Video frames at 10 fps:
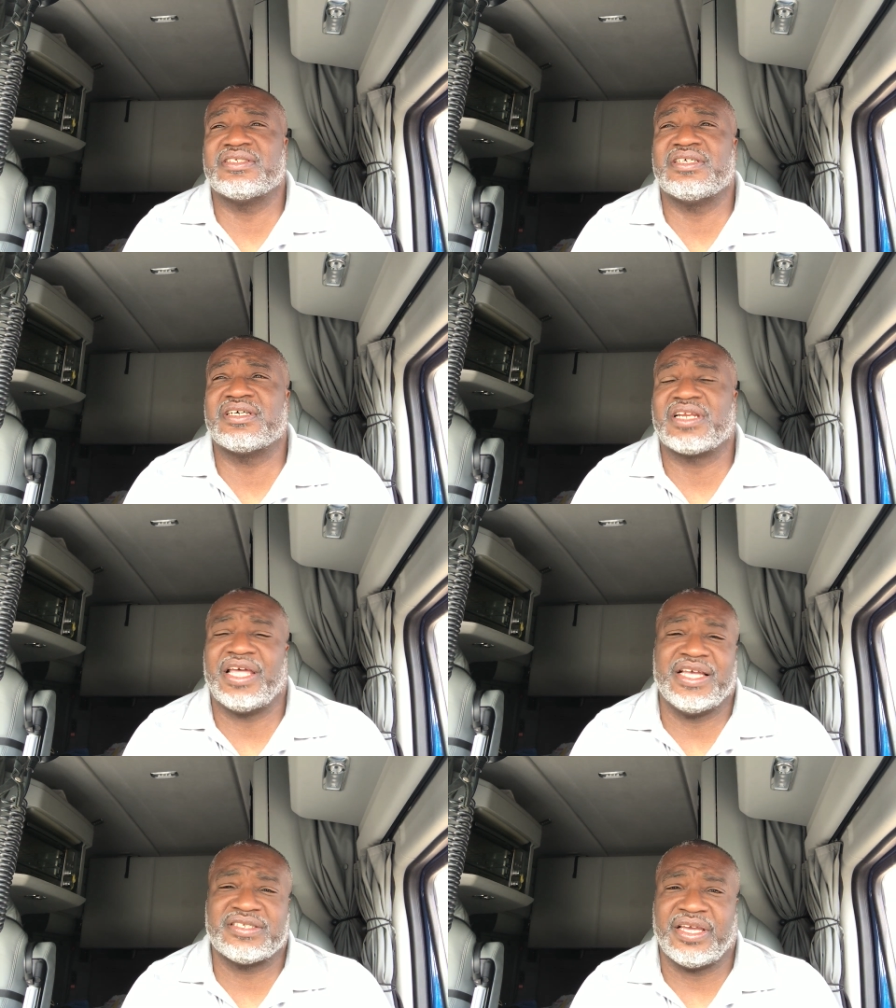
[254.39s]

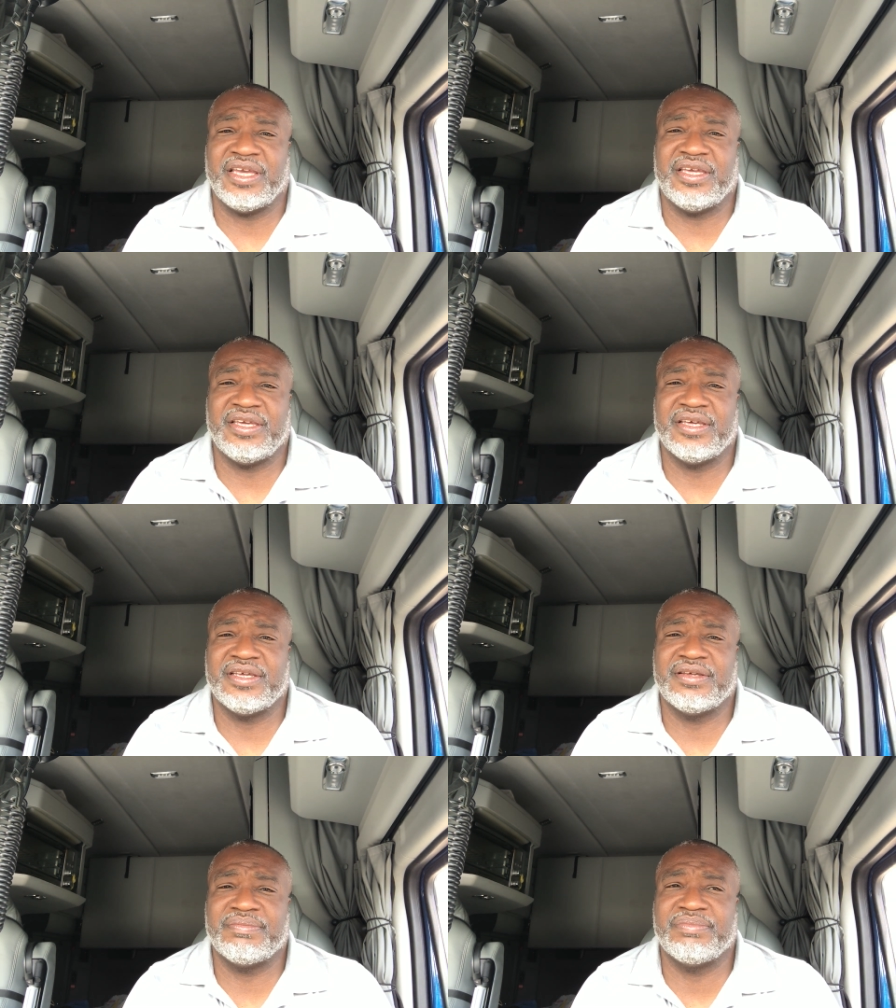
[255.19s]
A,
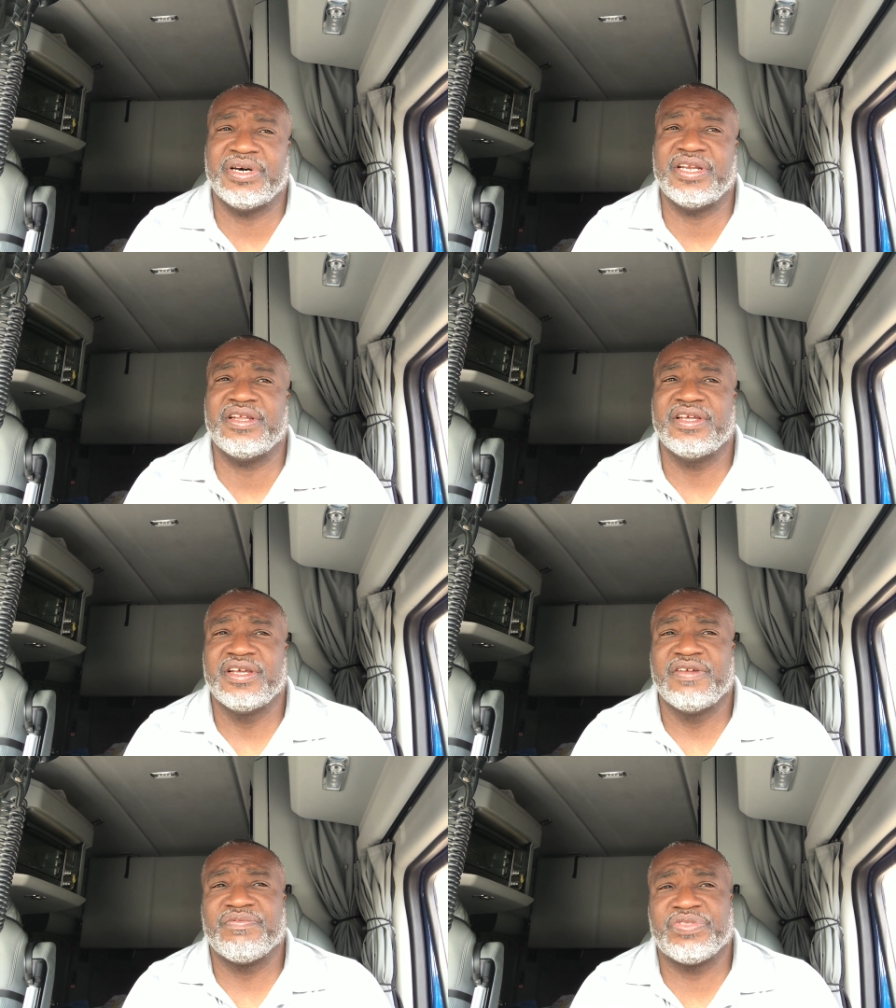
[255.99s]
but
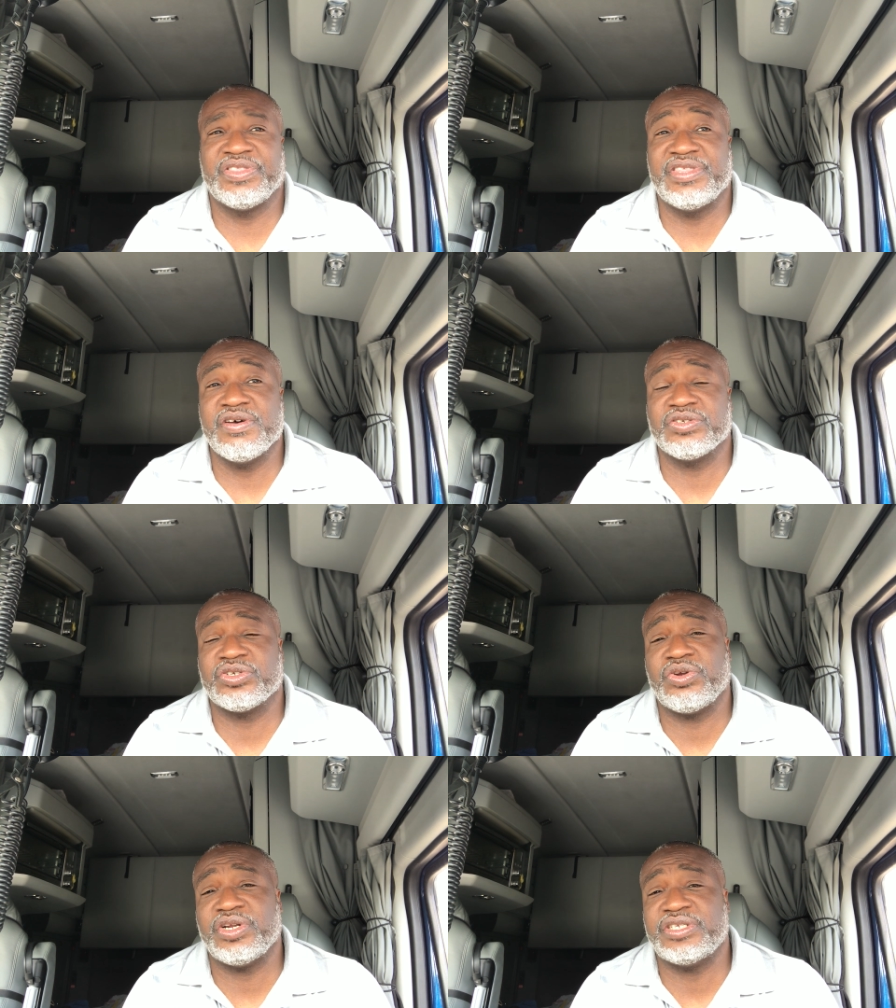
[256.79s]
those are
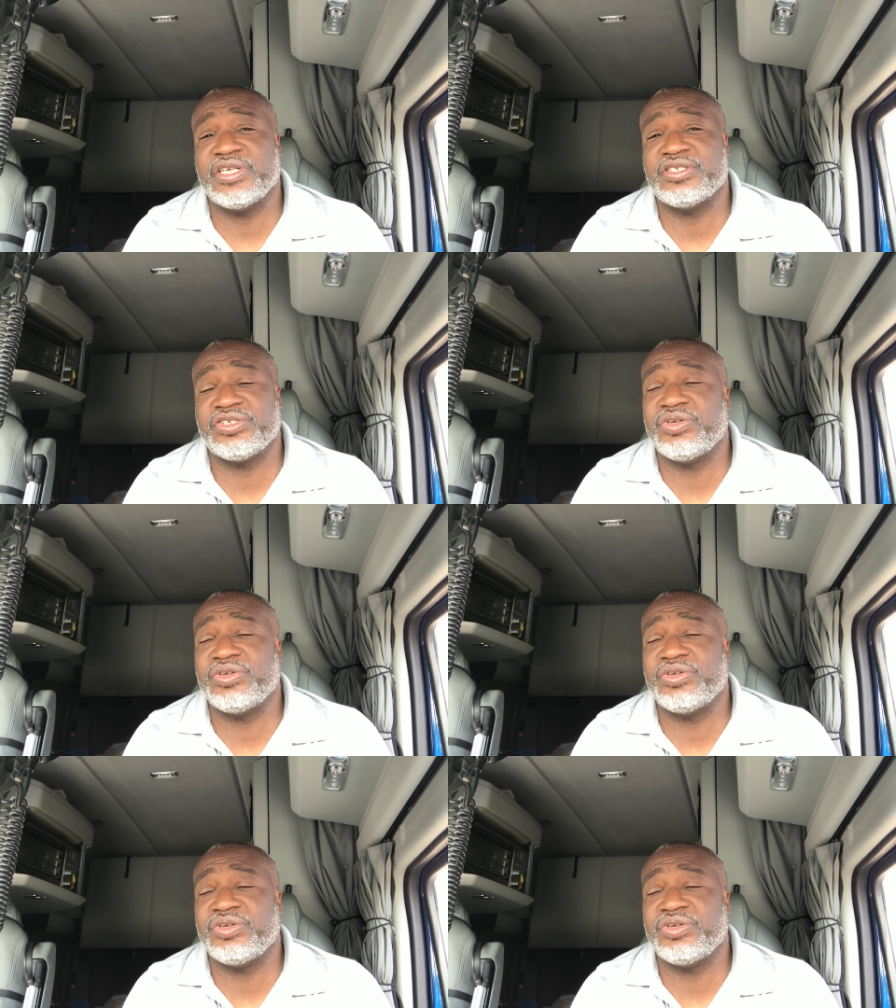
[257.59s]
your intentions.